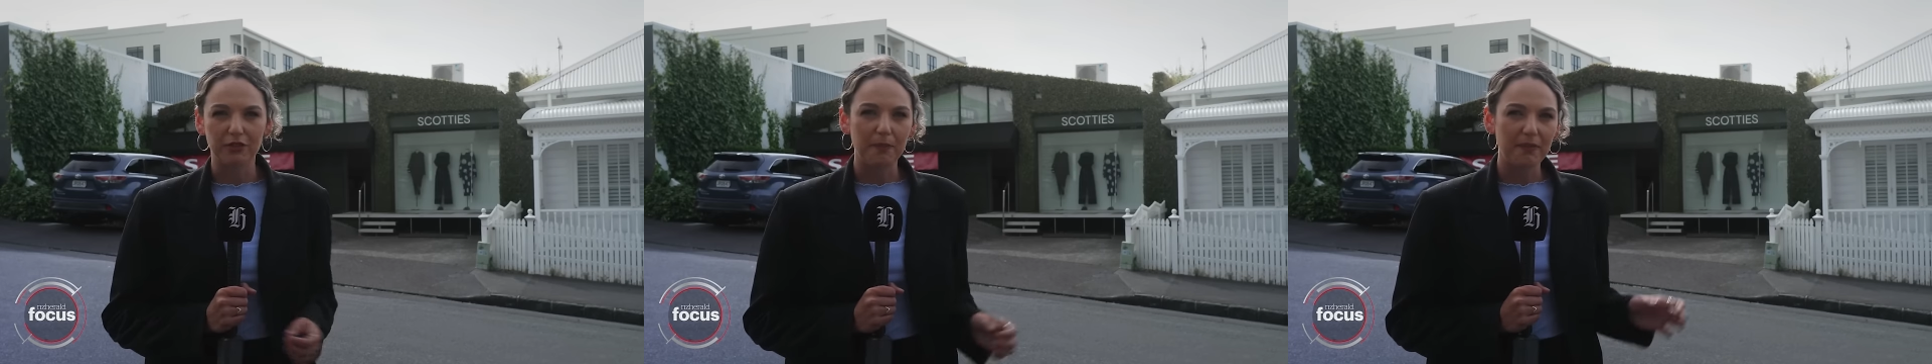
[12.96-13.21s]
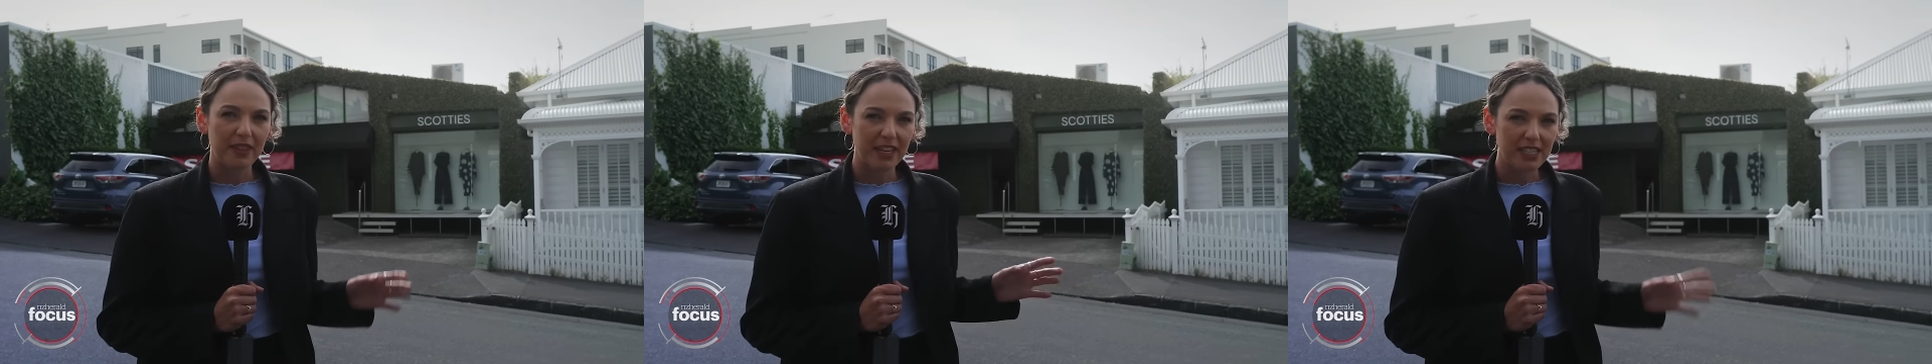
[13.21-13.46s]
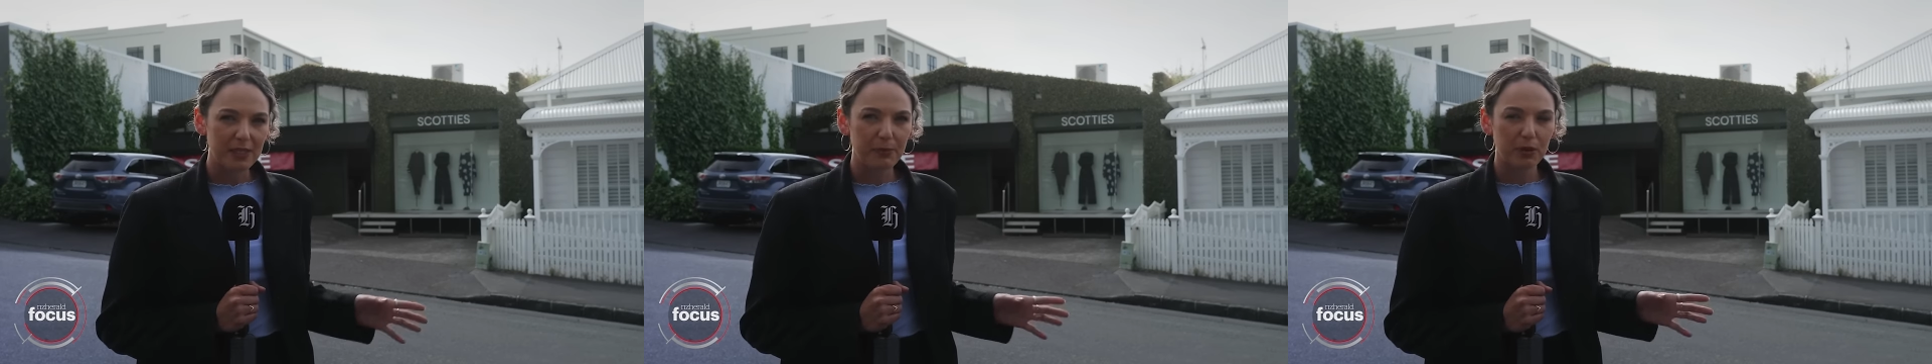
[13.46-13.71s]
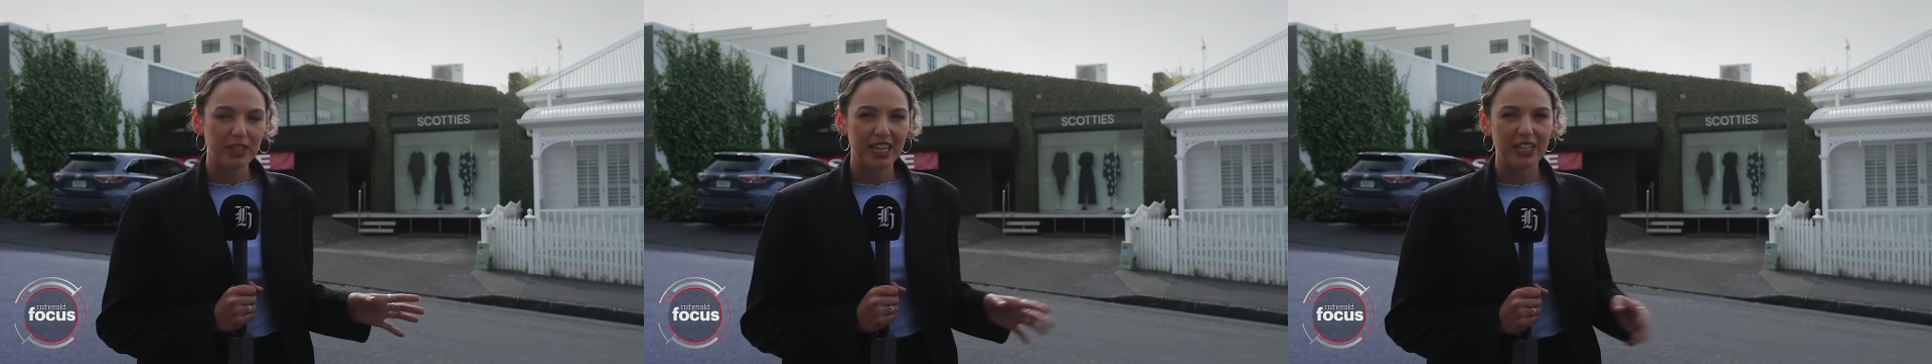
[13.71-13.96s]
from this
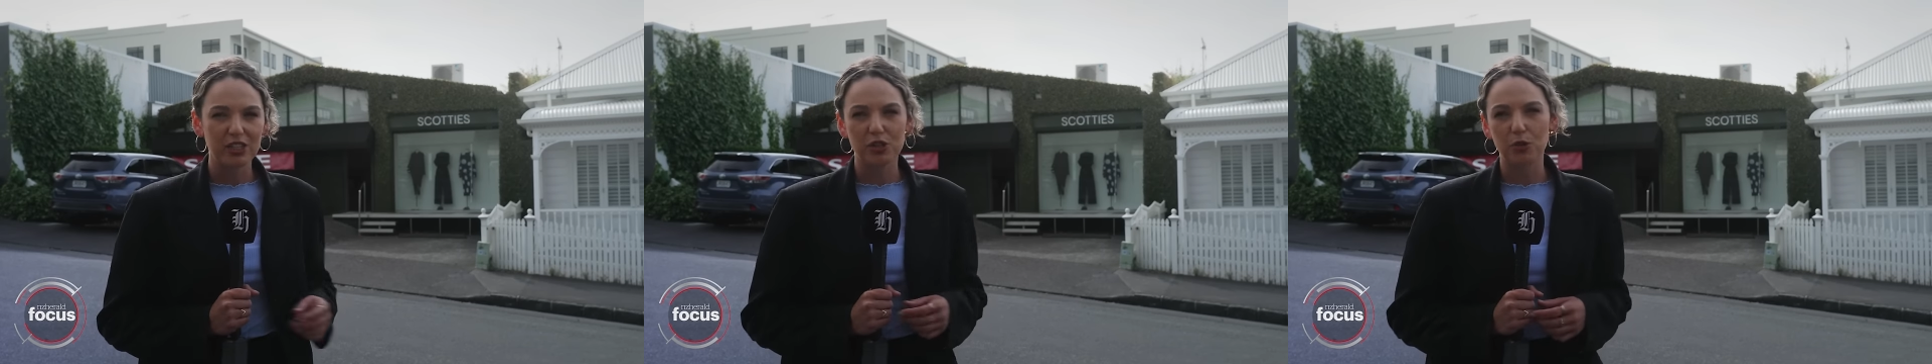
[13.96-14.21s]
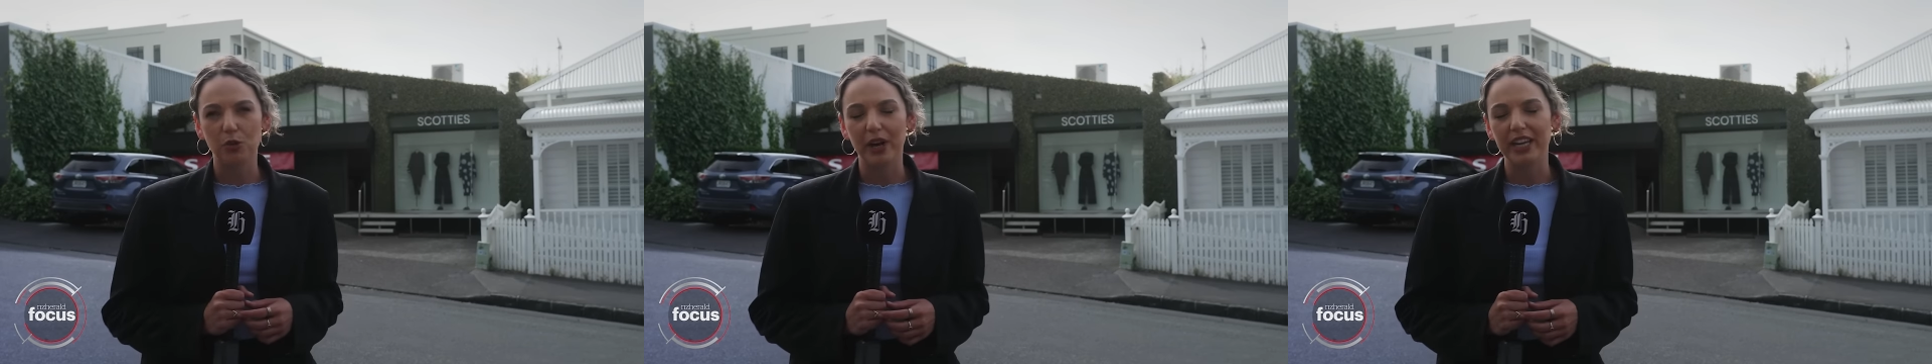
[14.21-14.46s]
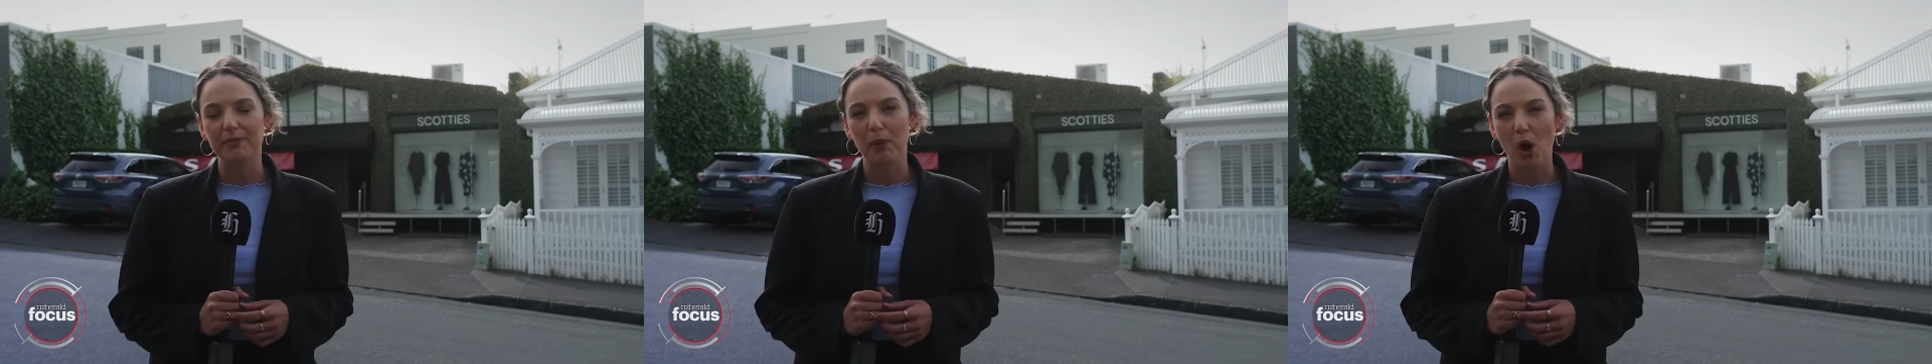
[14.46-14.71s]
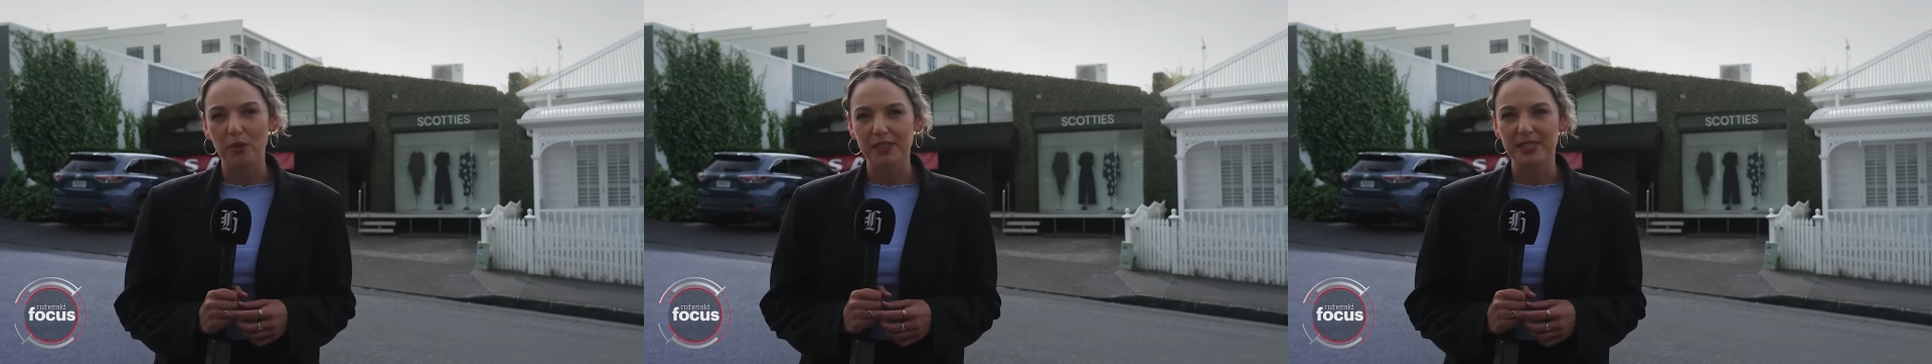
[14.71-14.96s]
boutique store in
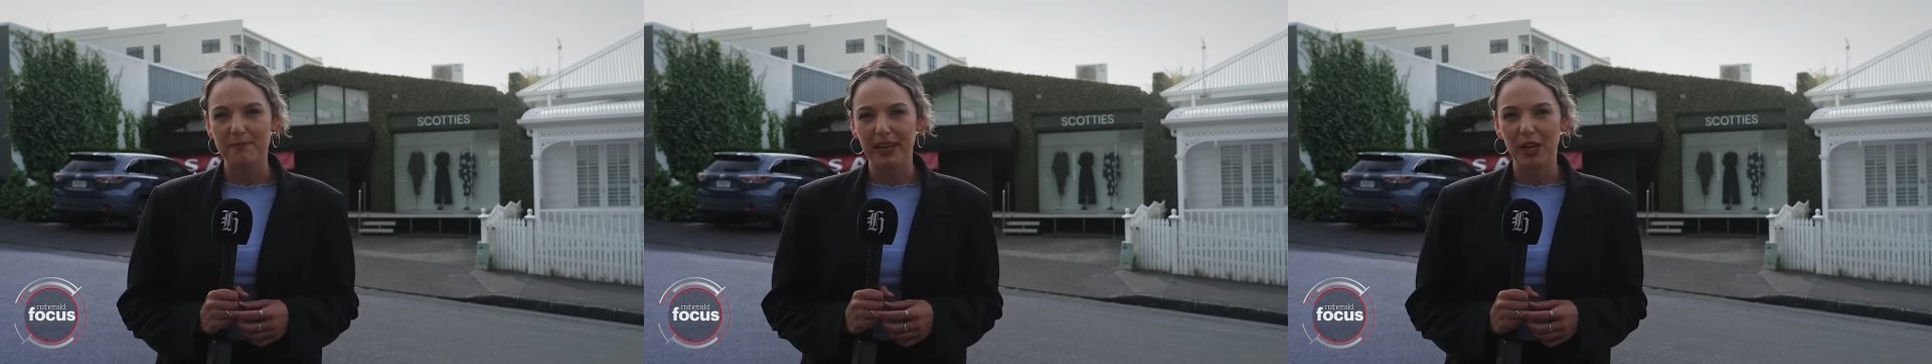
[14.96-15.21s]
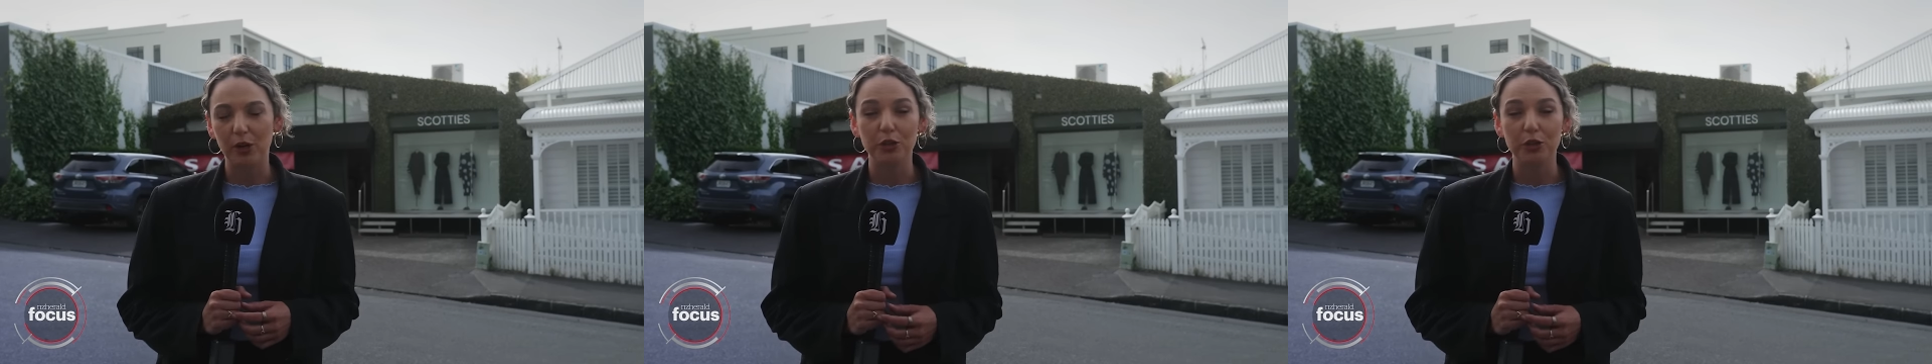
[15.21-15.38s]
Ponsonby